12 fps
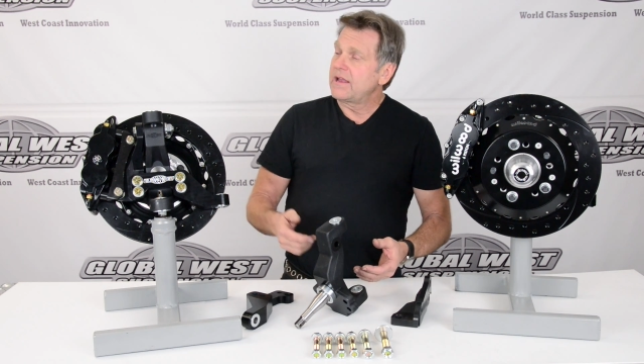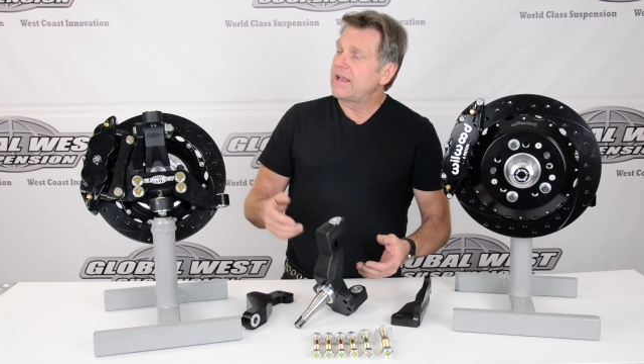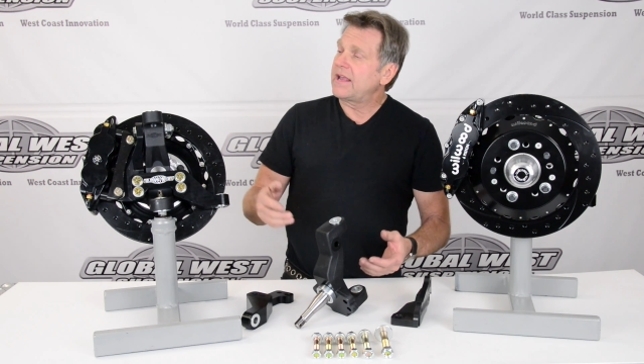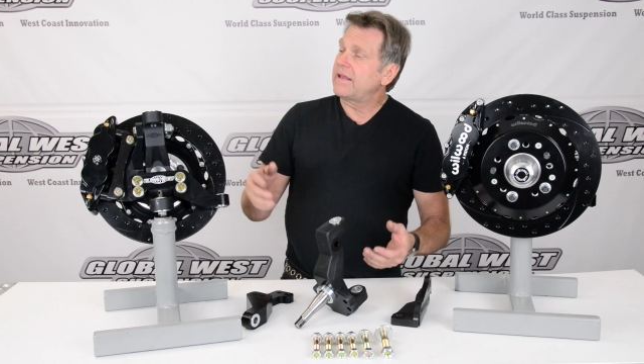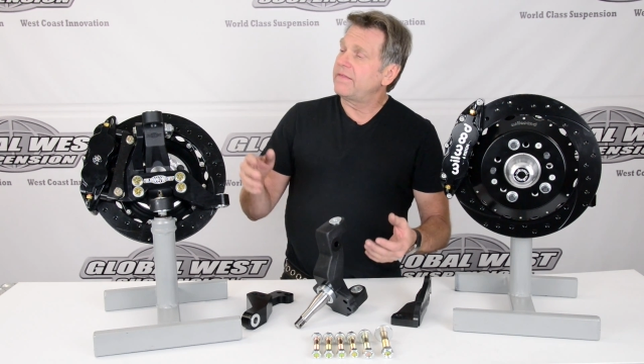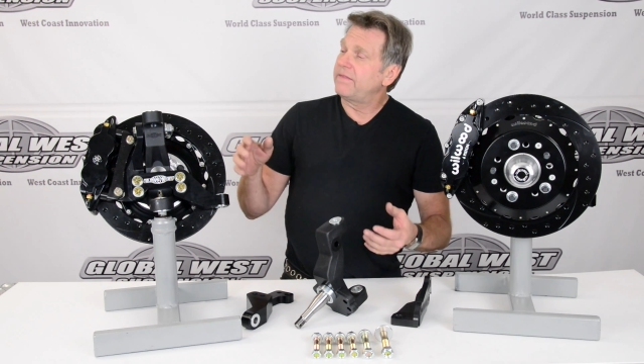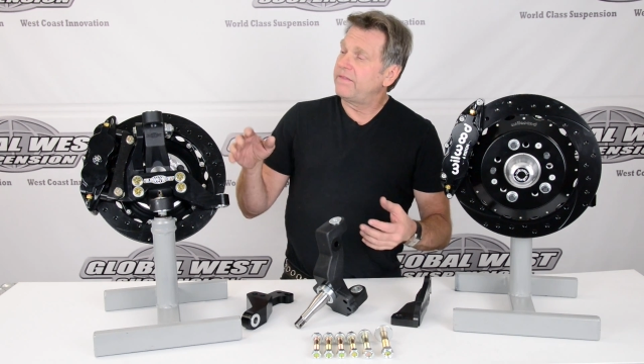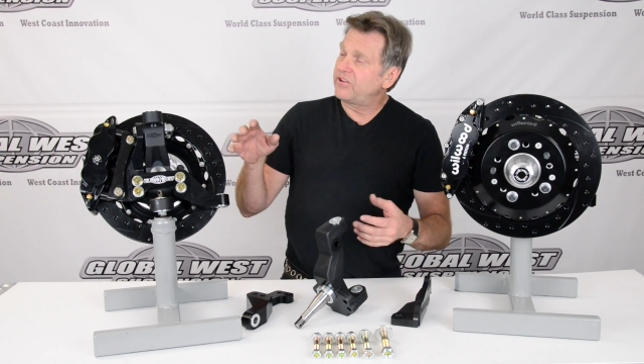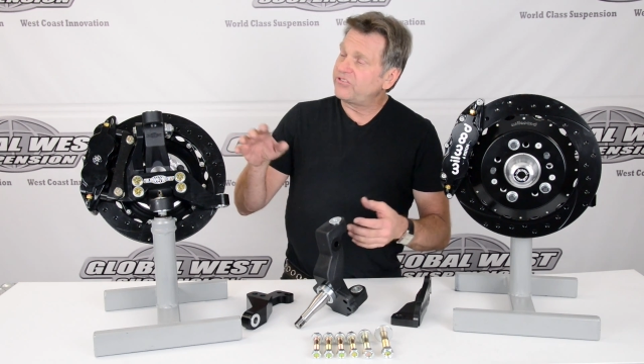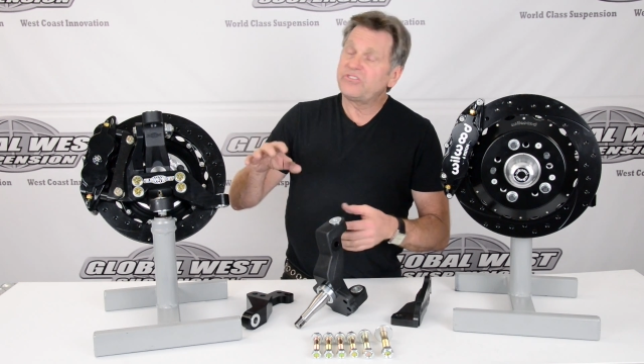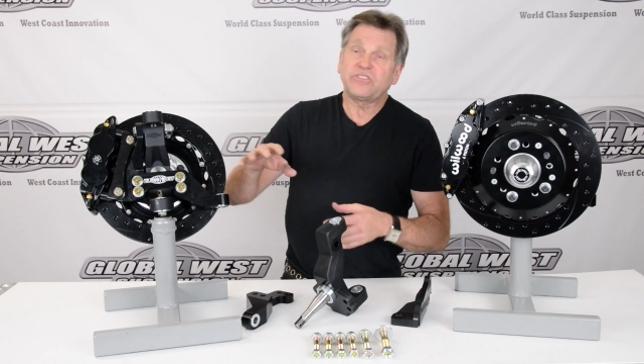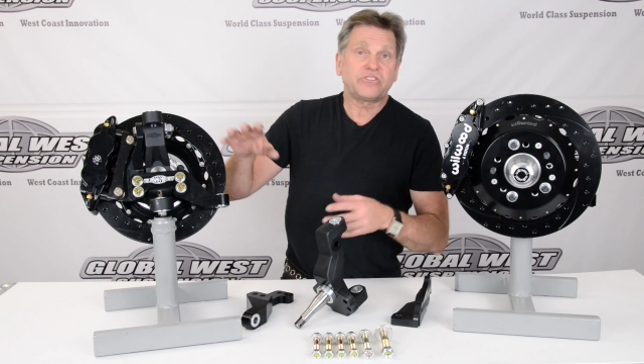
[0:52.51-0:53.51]
And
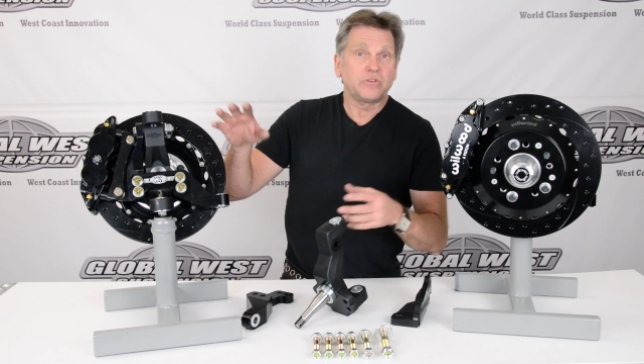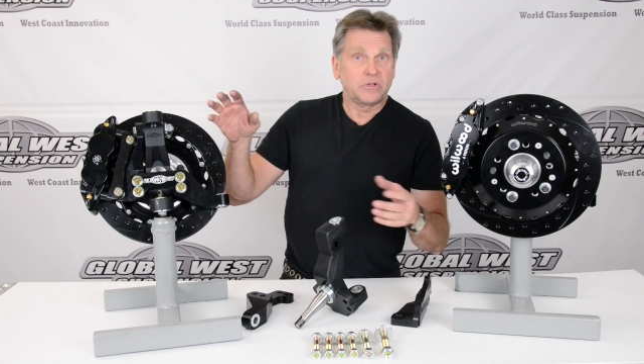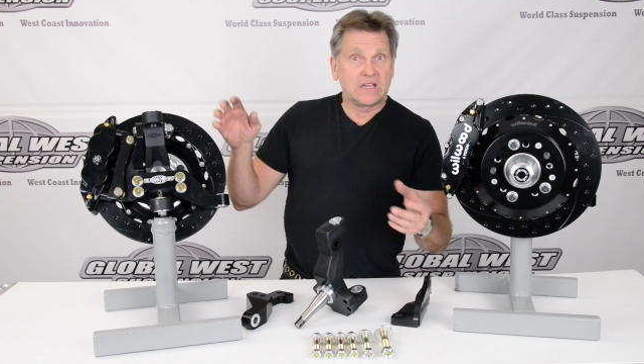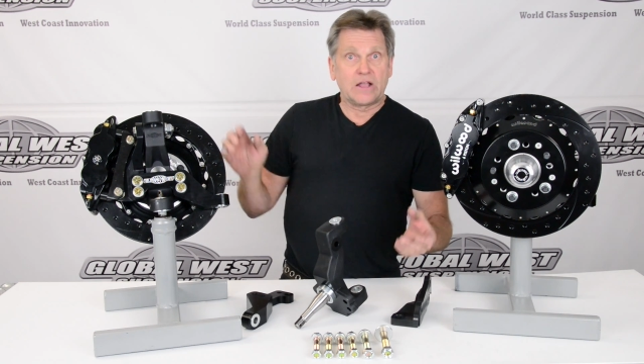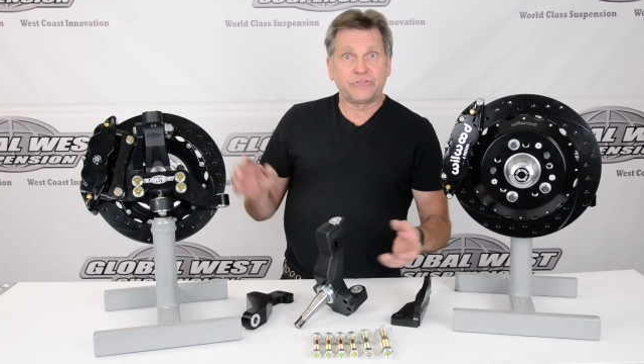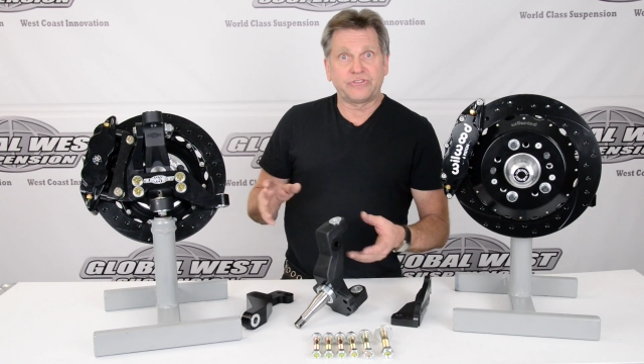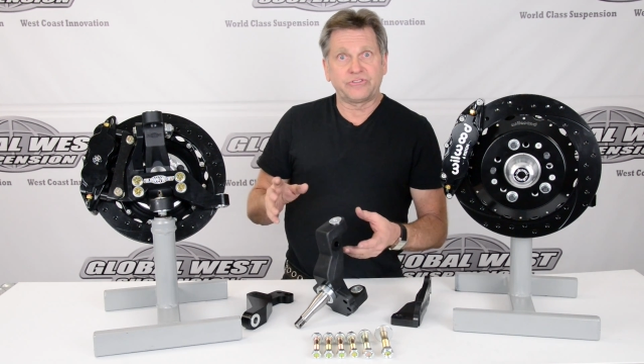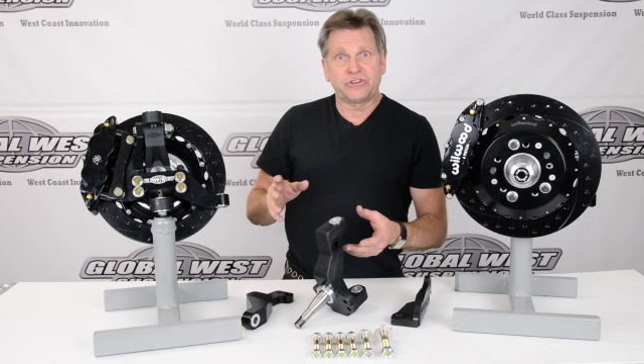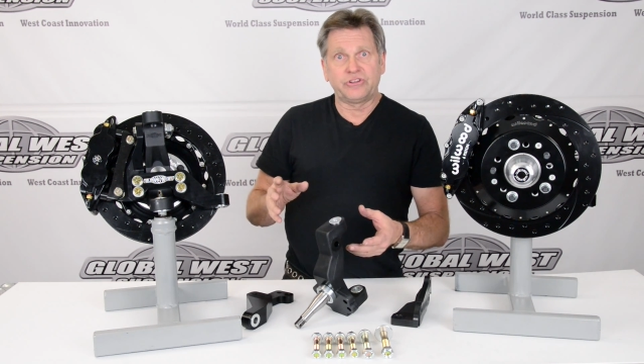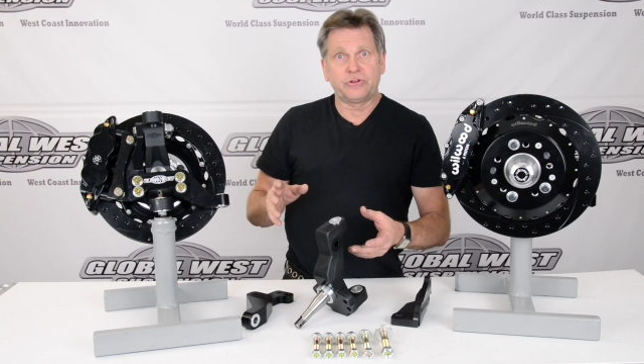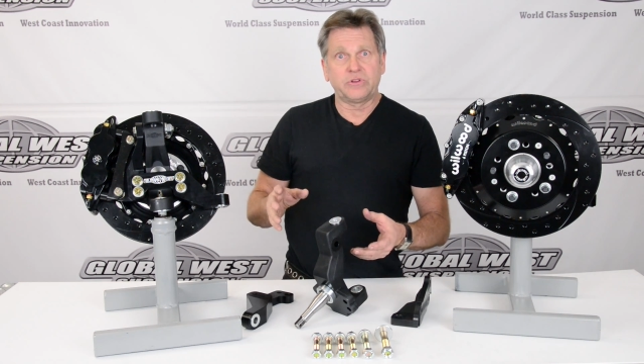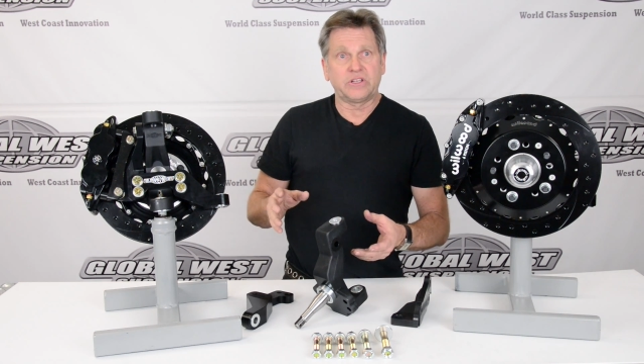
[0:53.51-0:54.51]
this system allows us to
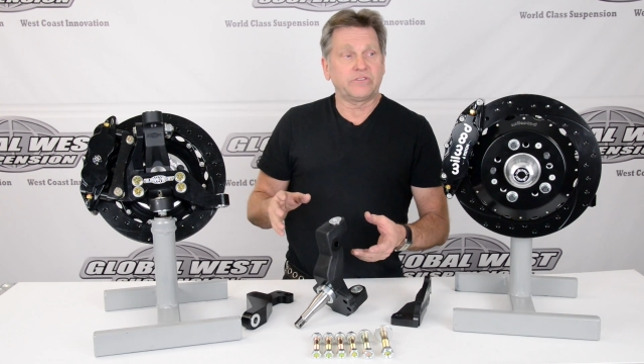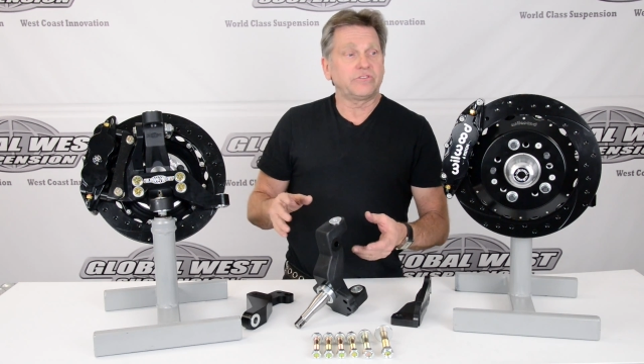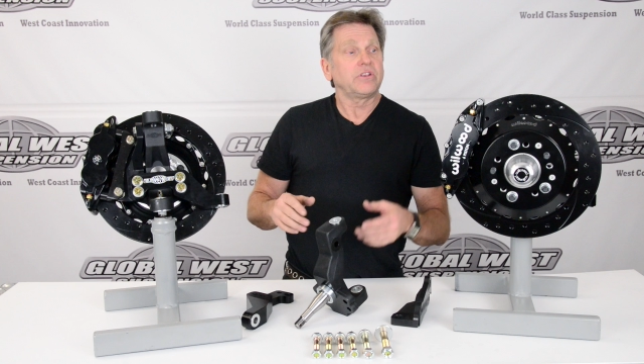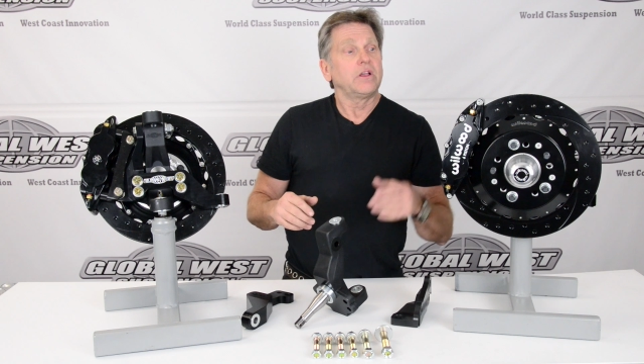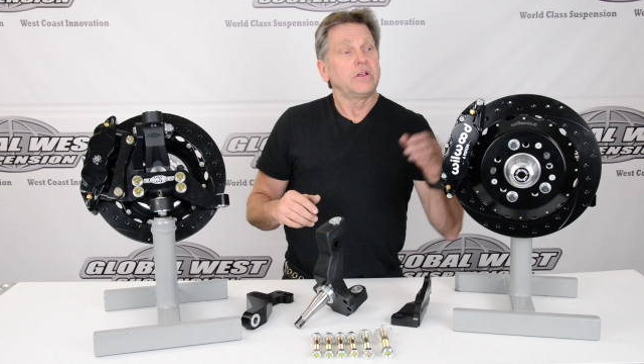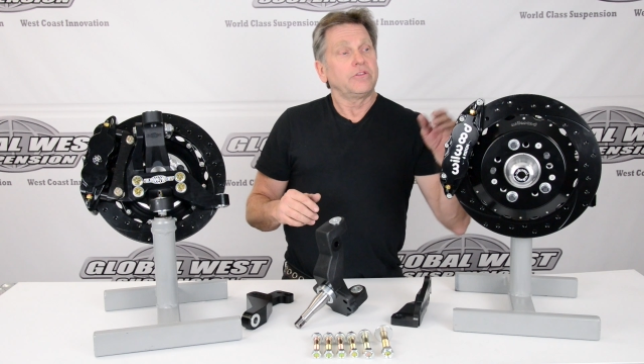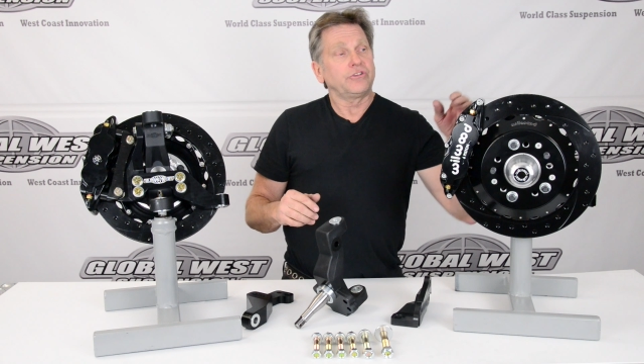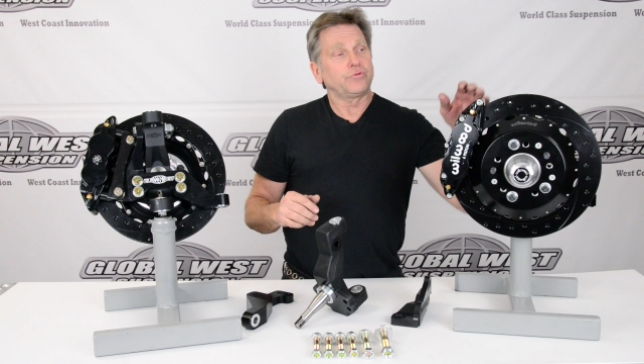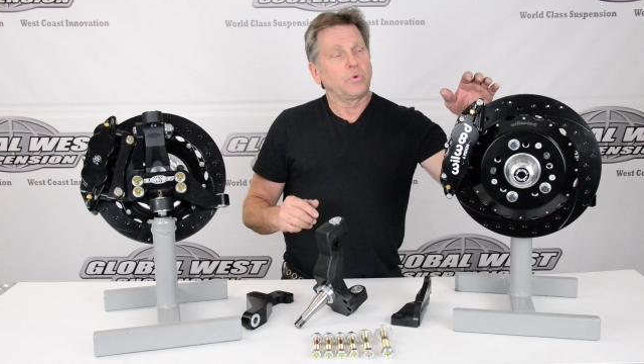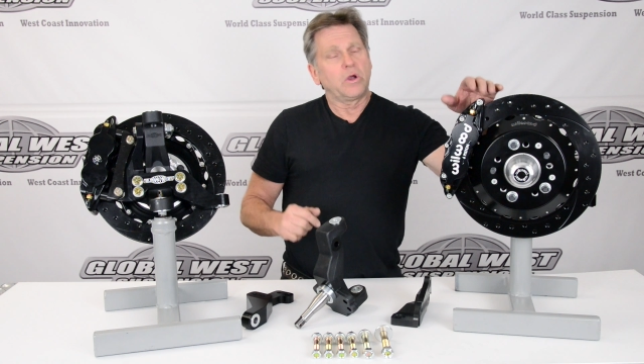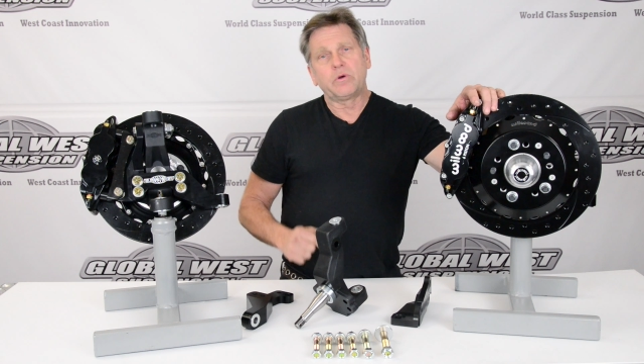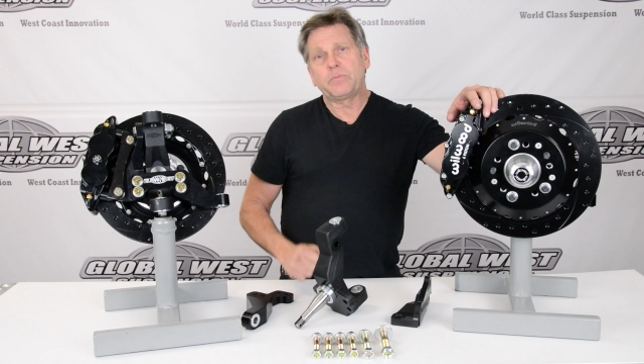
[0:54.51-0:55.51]
do this. This
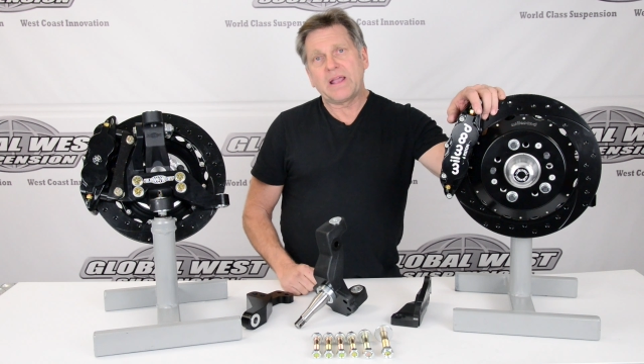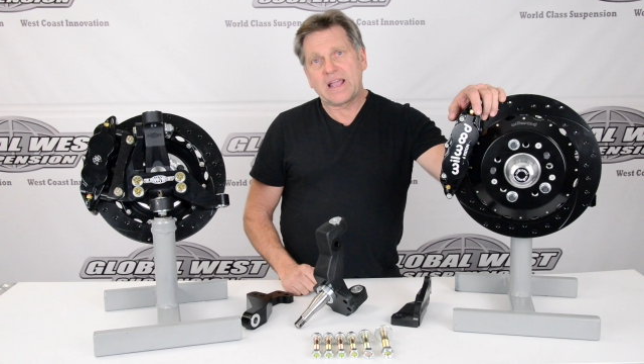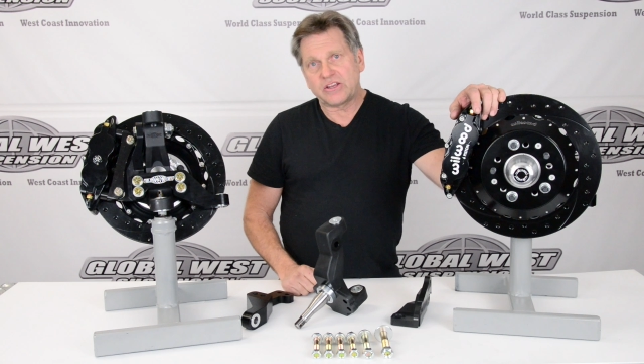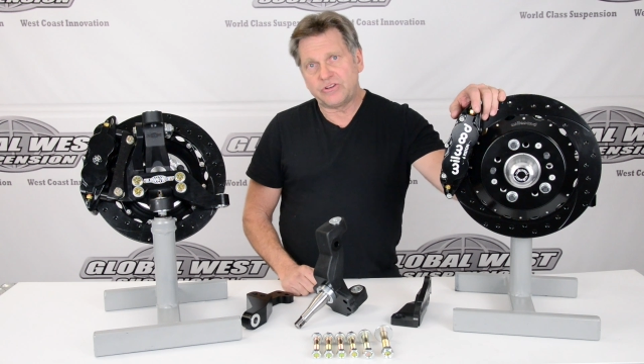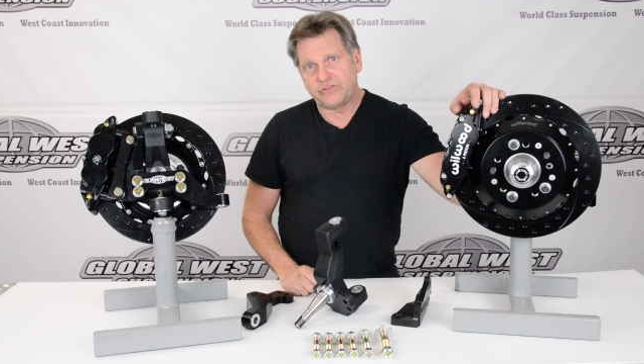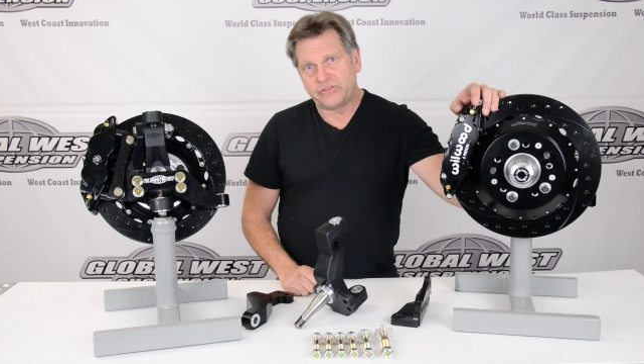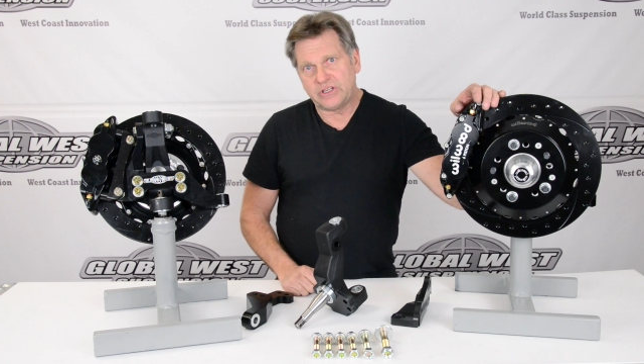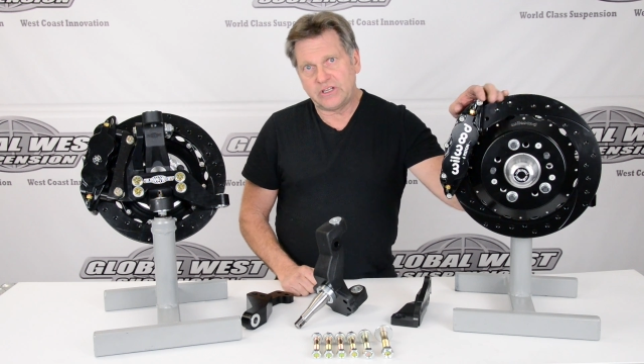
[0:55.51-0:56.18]
Wilwood package you see